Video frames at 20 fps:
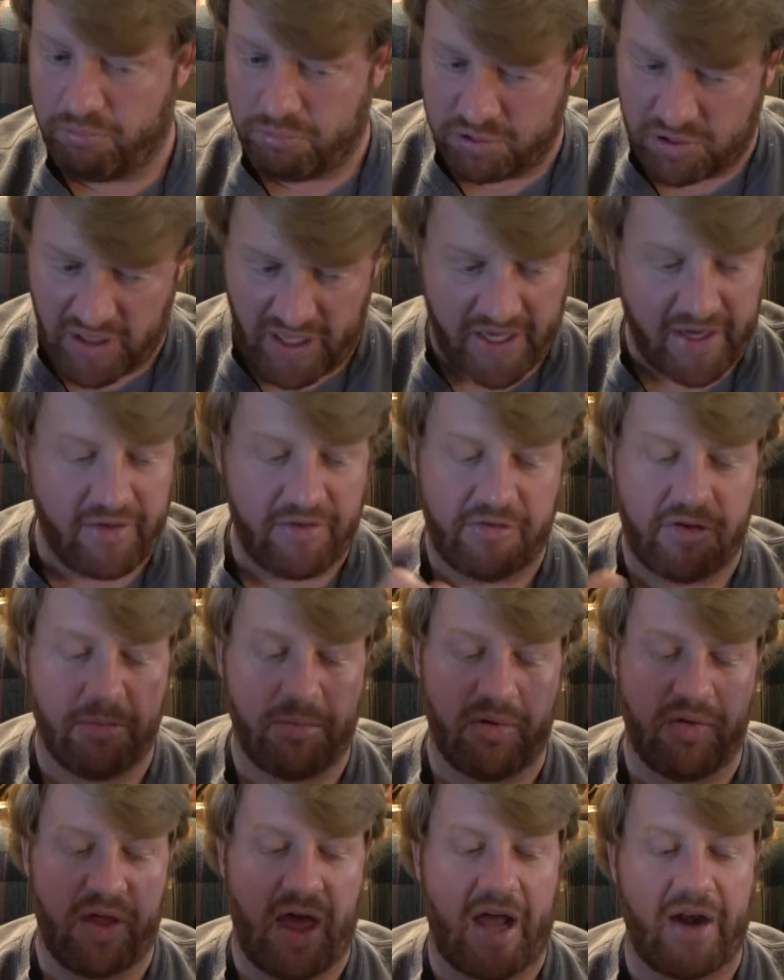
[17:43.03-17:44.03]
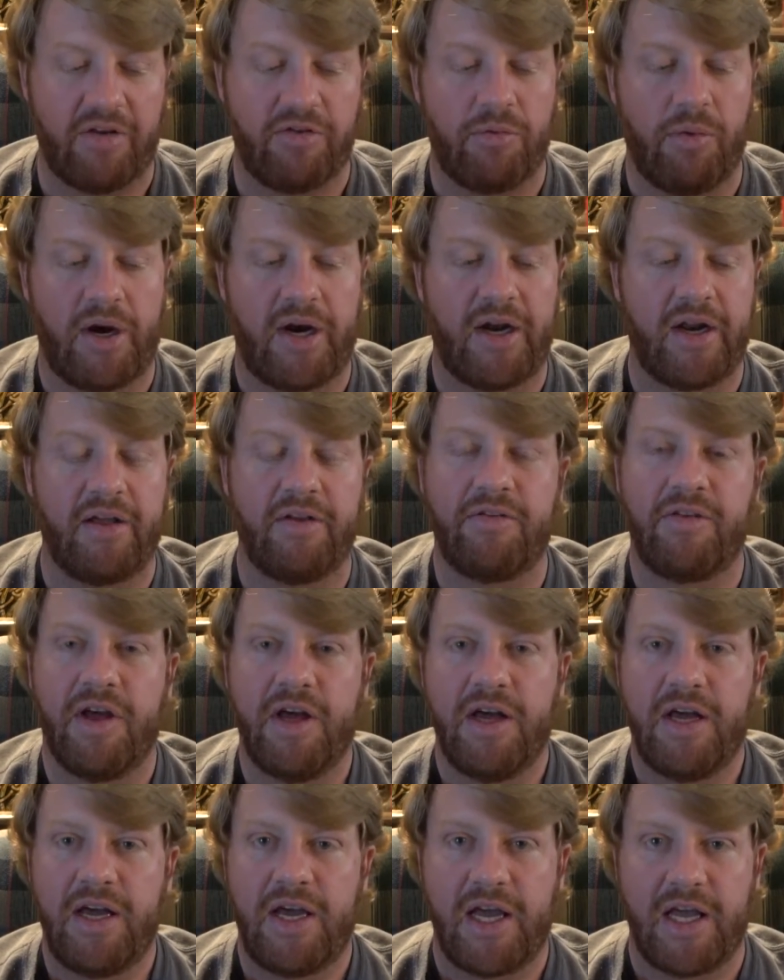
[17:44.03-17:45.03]
Plain and simple, that is what it is.
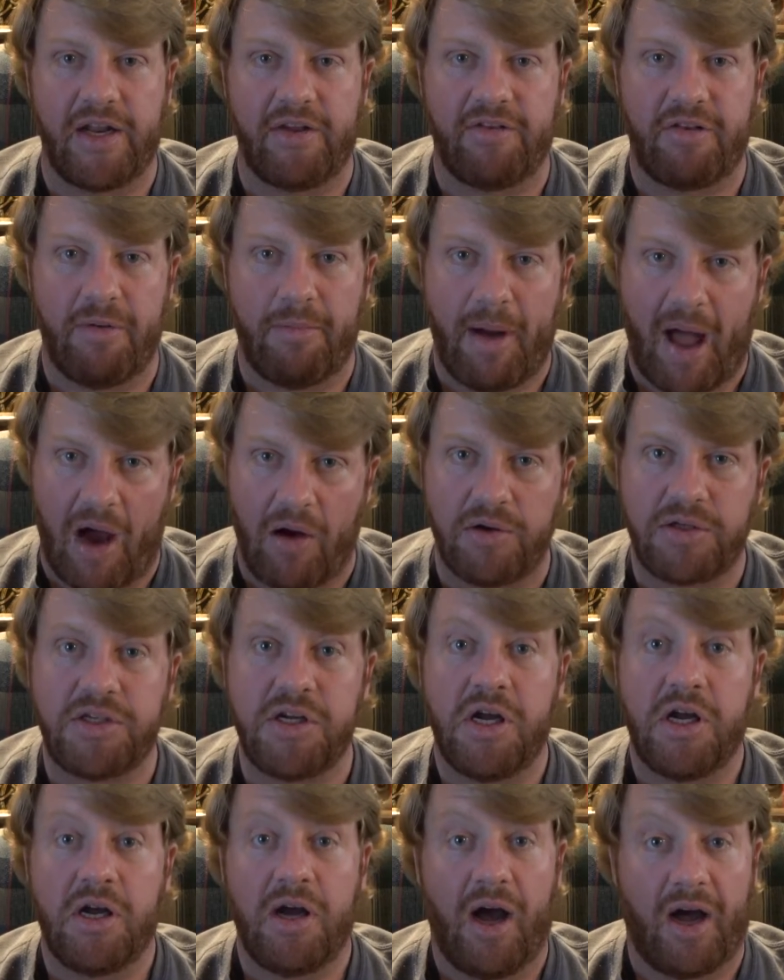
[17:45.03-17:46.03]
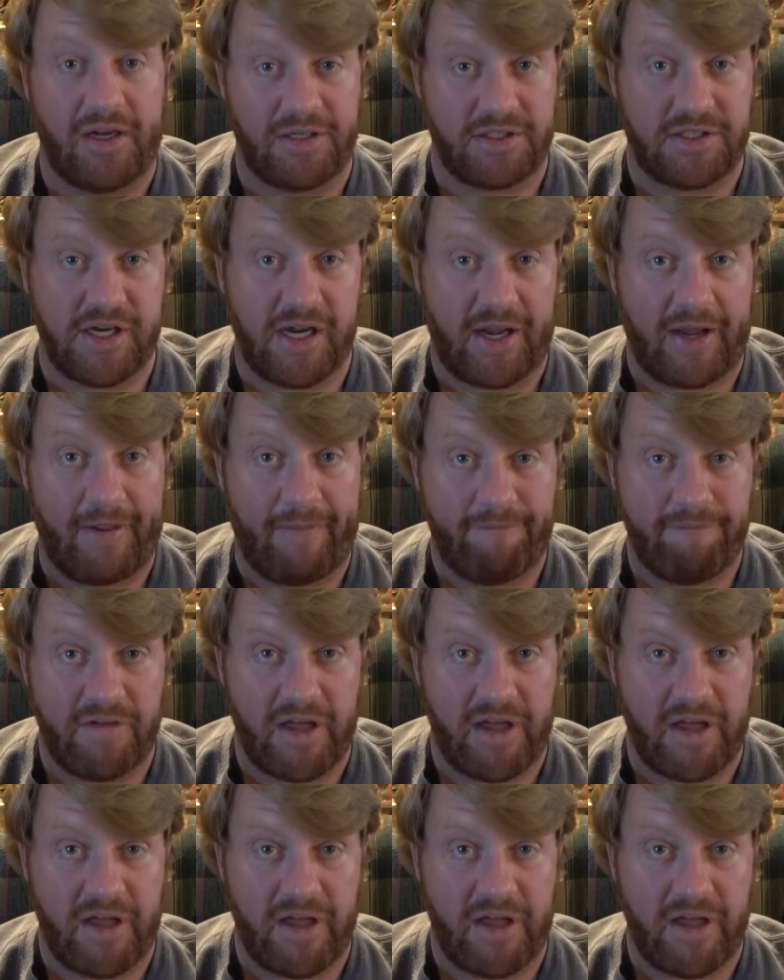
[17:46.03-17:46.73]
It is about hunting.